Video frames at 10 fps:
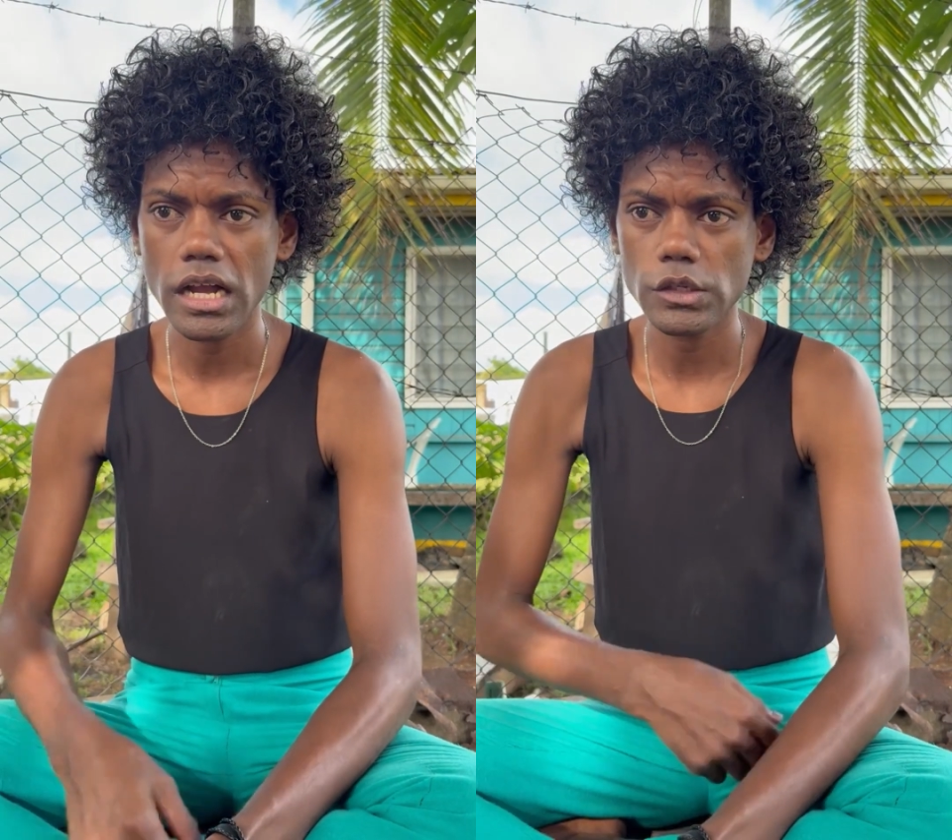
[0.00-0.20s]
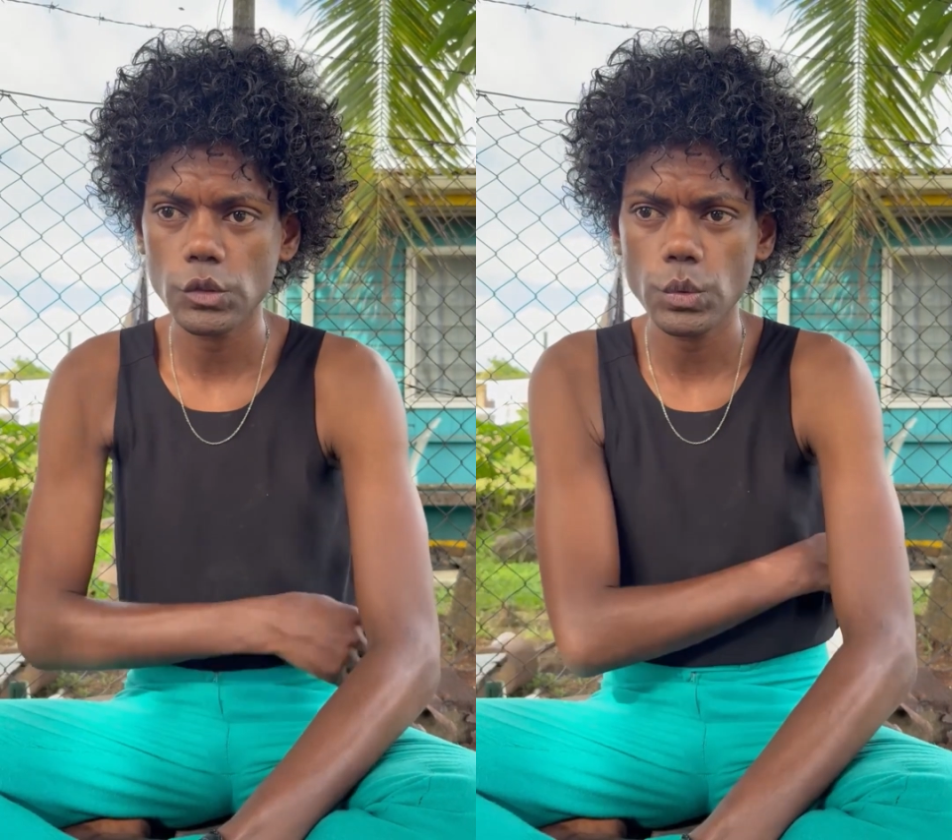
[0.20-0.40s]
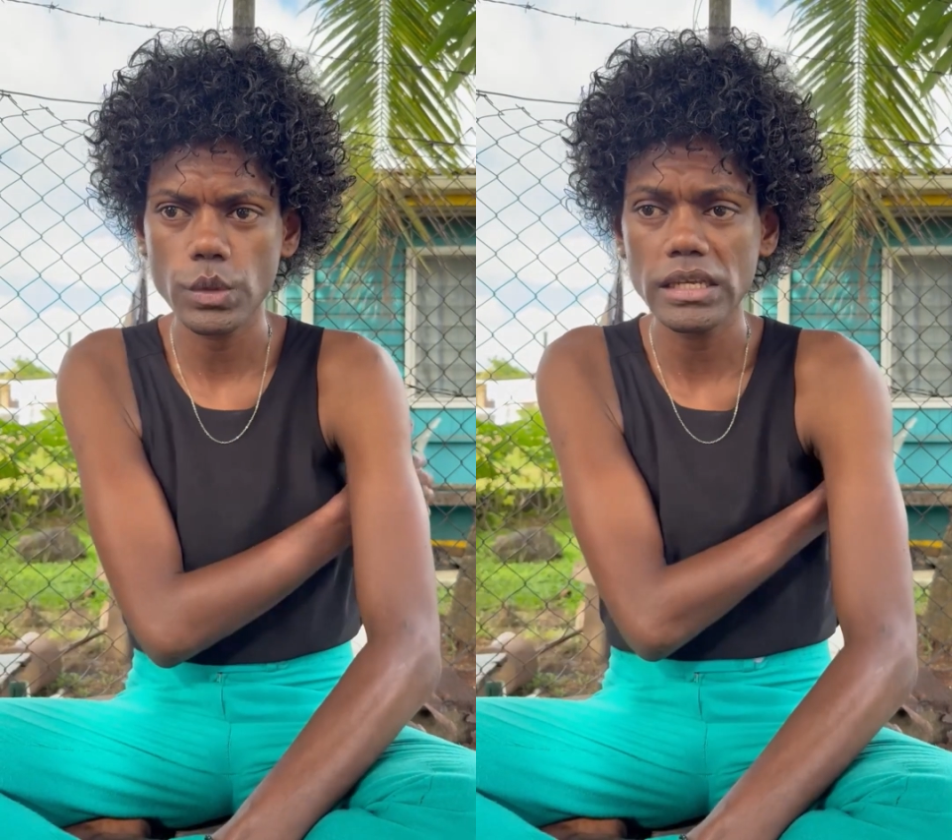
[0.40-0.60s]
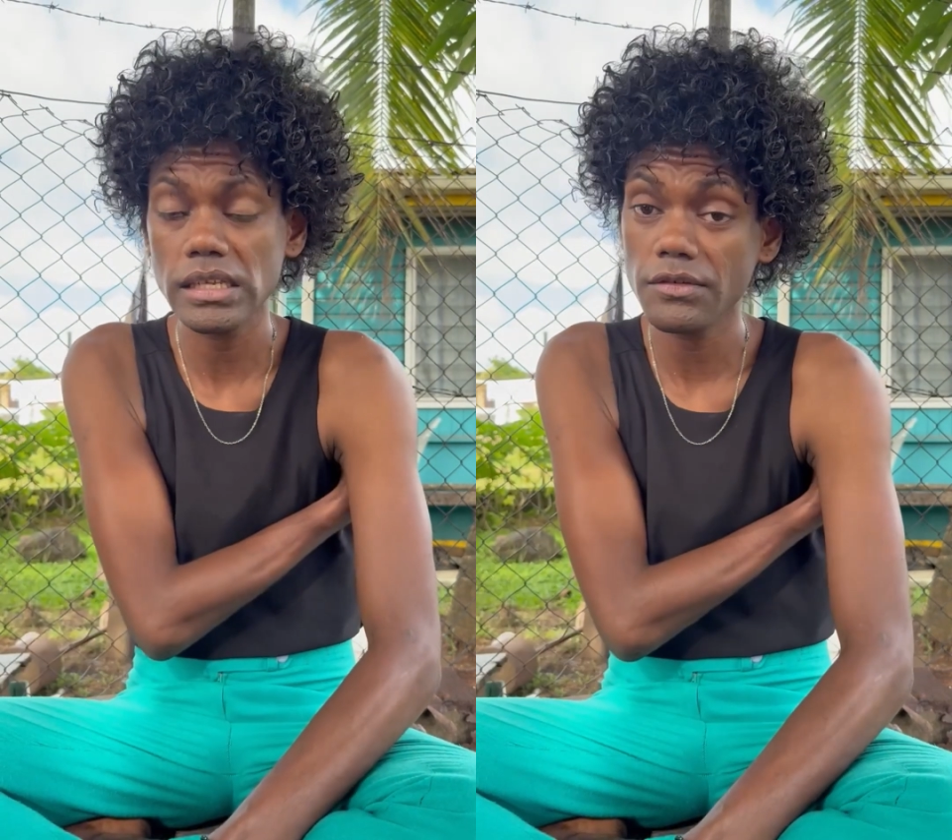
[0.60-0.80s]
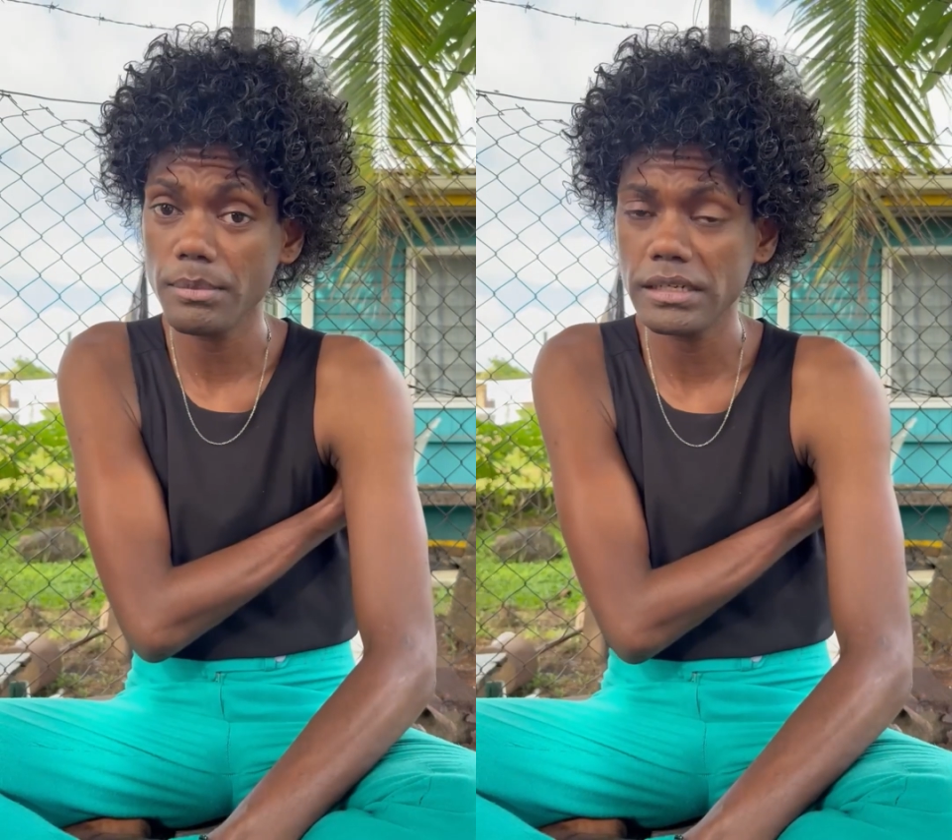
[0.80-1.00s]
So this
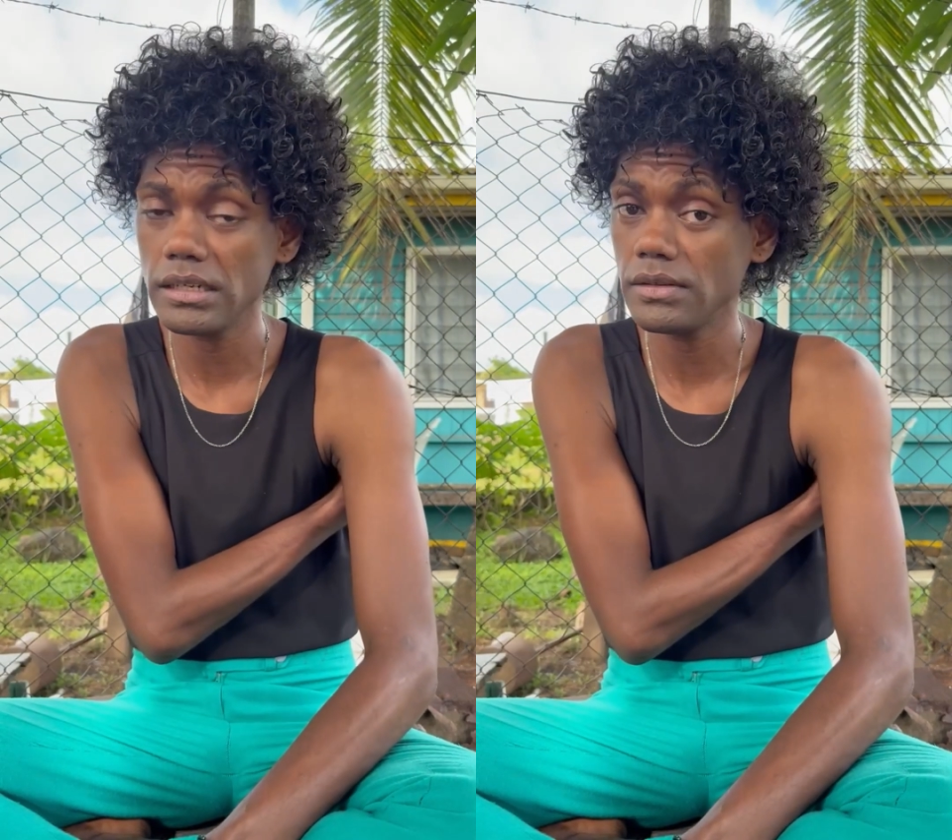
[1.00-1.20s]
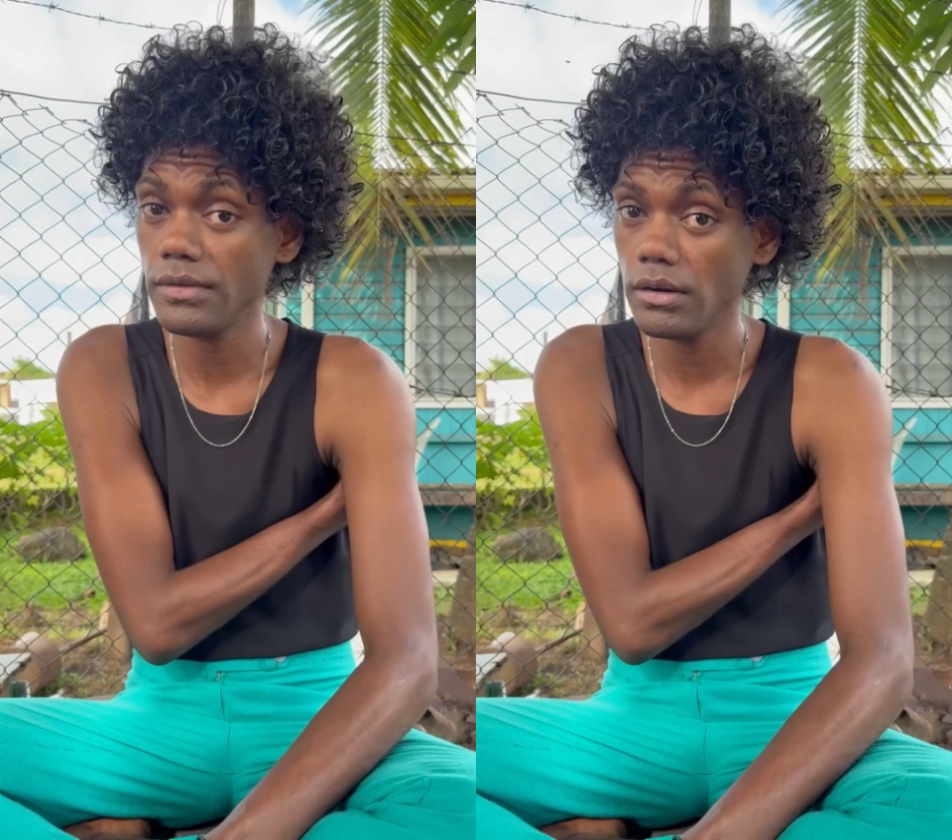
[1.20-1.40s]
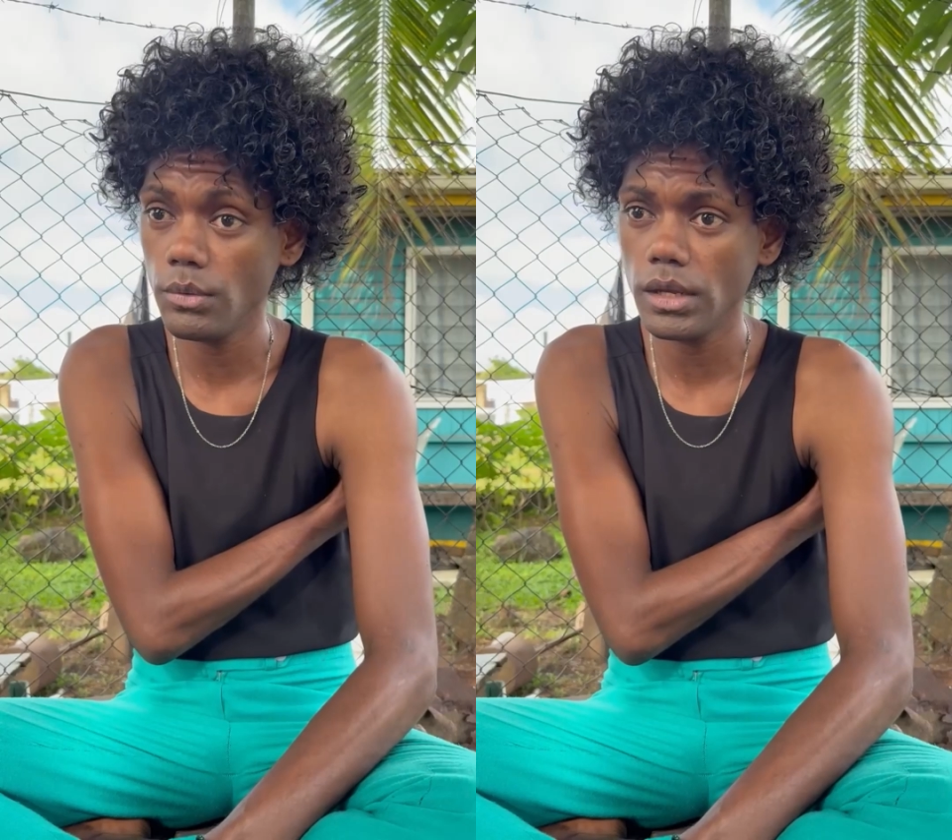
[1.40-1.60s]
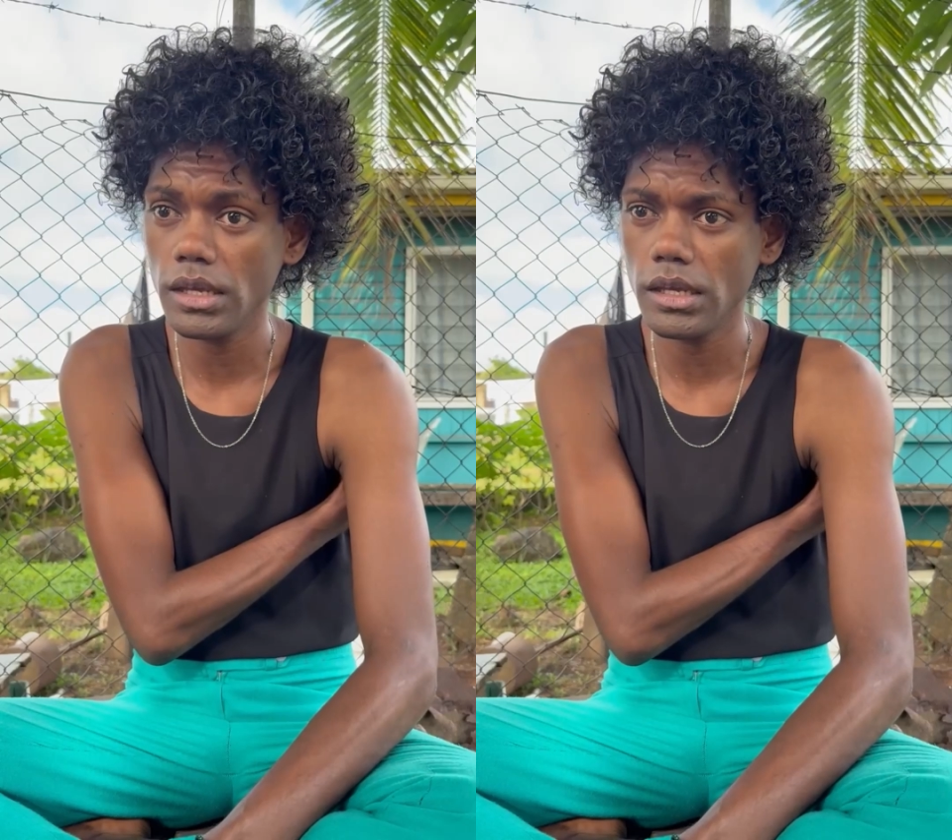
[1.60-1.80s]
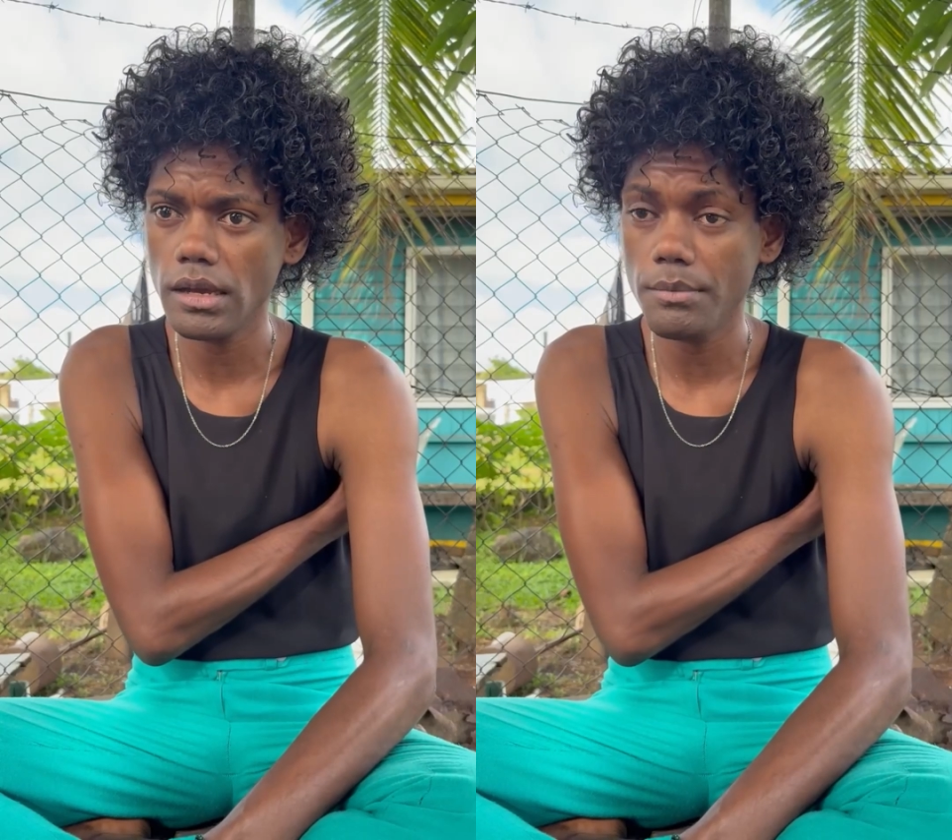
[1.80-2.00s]
information is very